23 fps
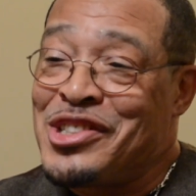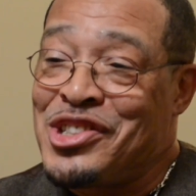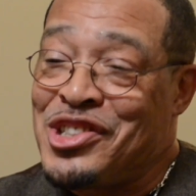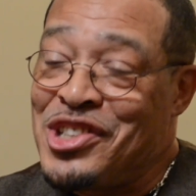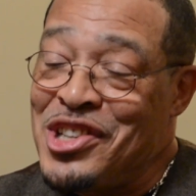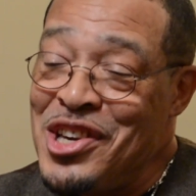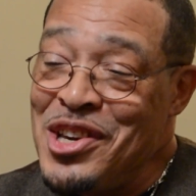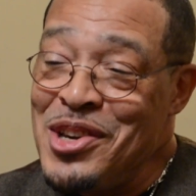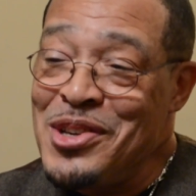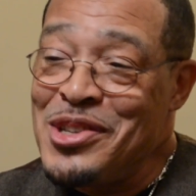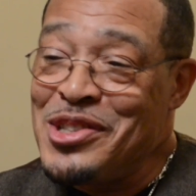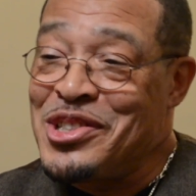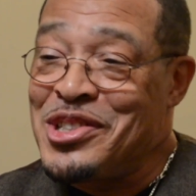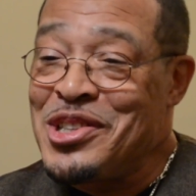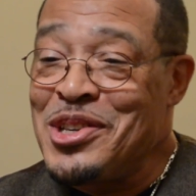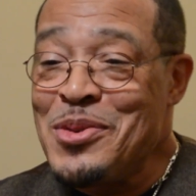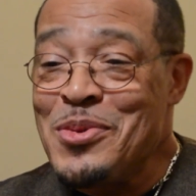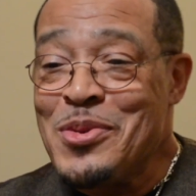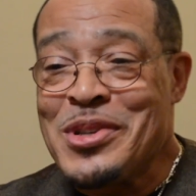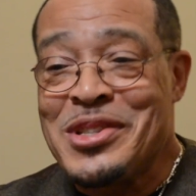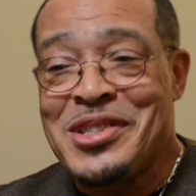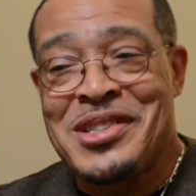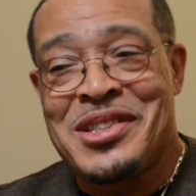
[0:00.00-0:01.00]
she
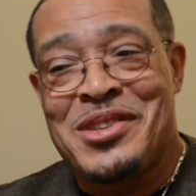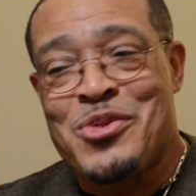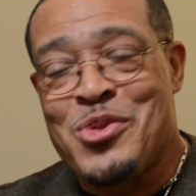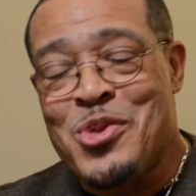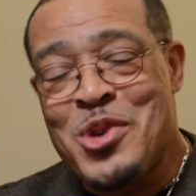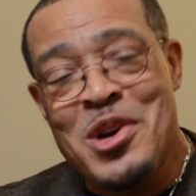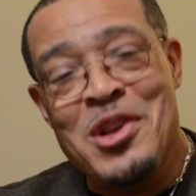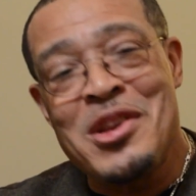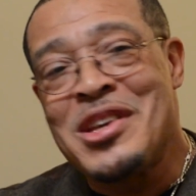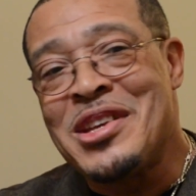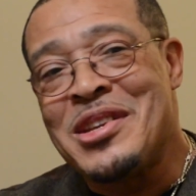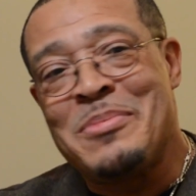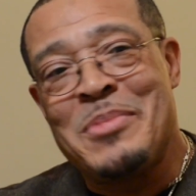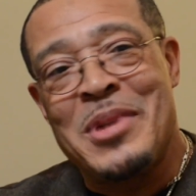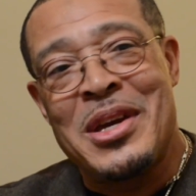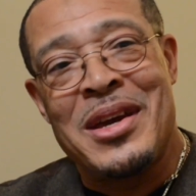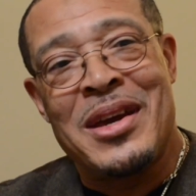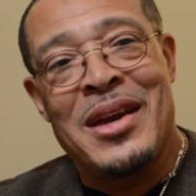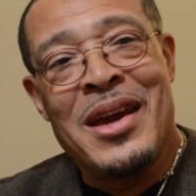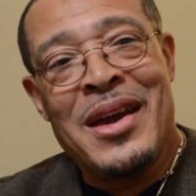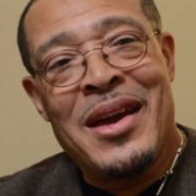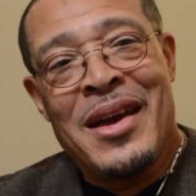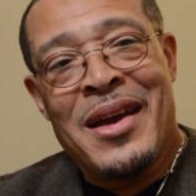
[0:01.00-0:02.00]
was grilling
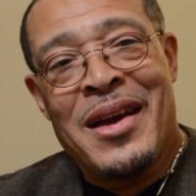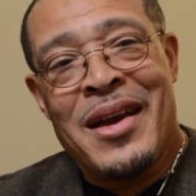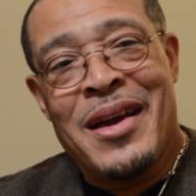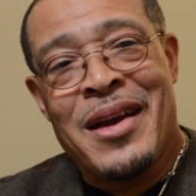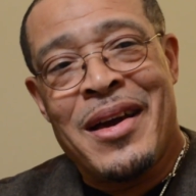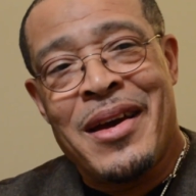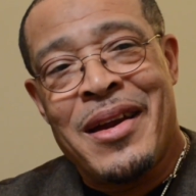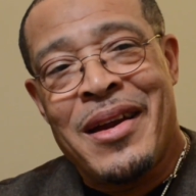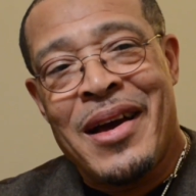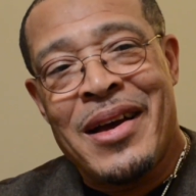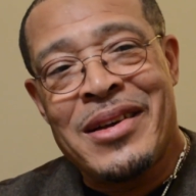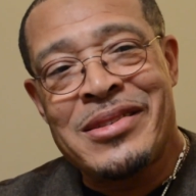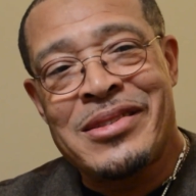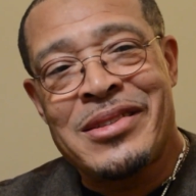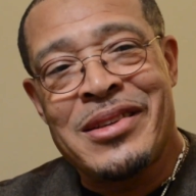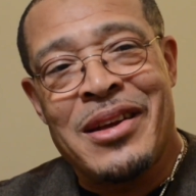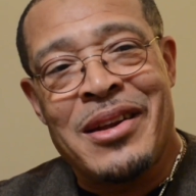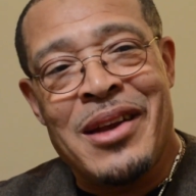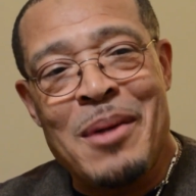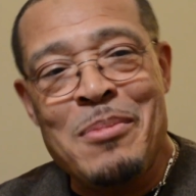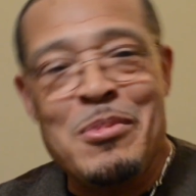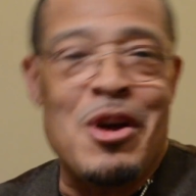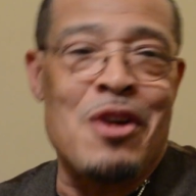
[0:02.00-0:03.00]
me, and I
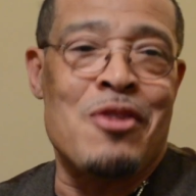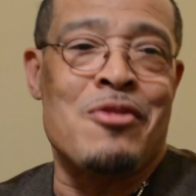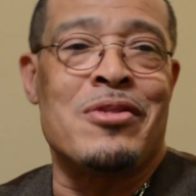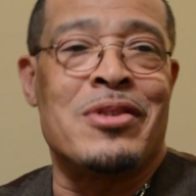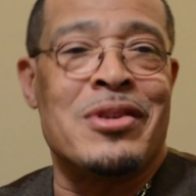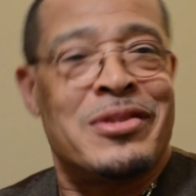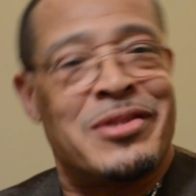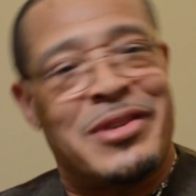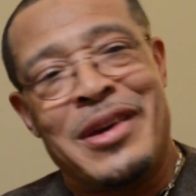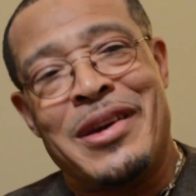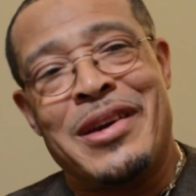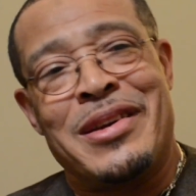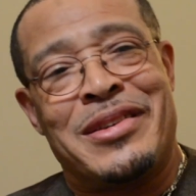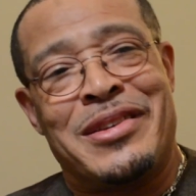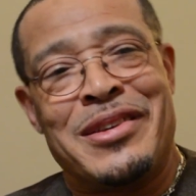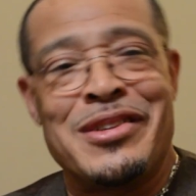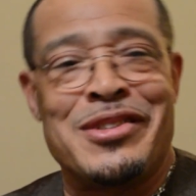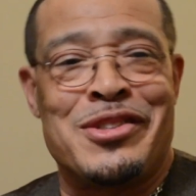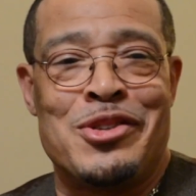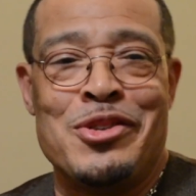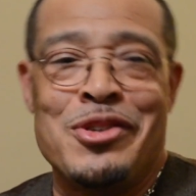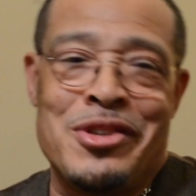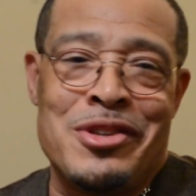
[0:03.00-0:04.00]
said, I'm not going to take
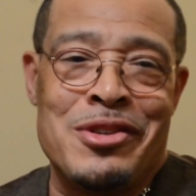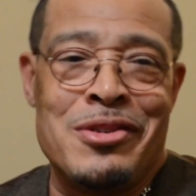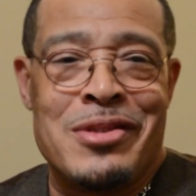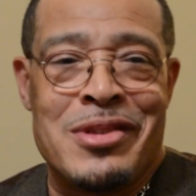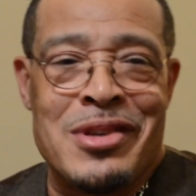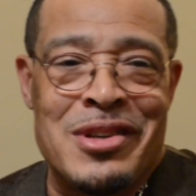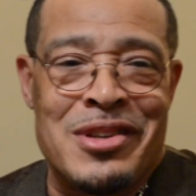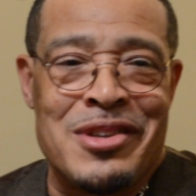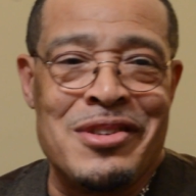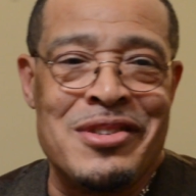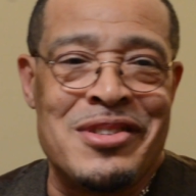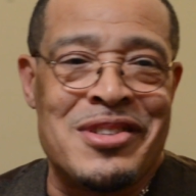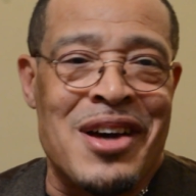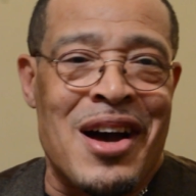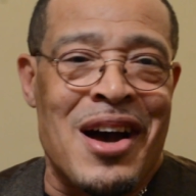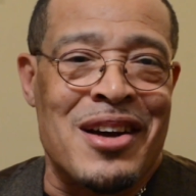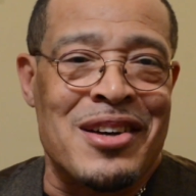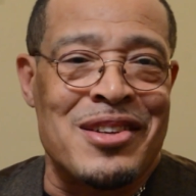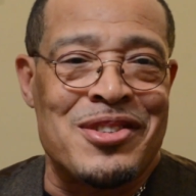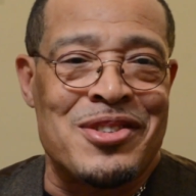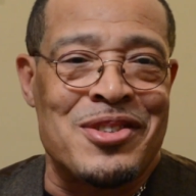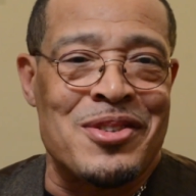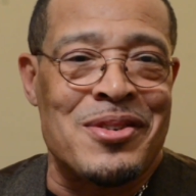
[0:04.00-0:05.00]
this. Who do you think you
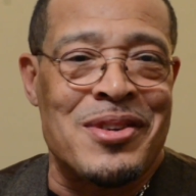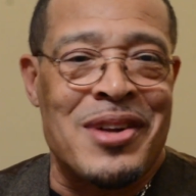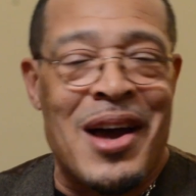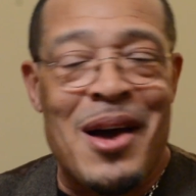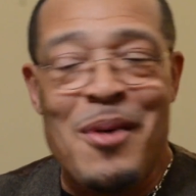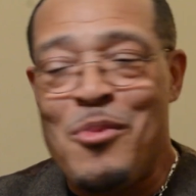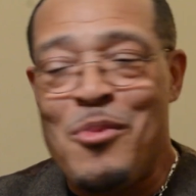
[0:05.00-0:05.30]
talking to? And I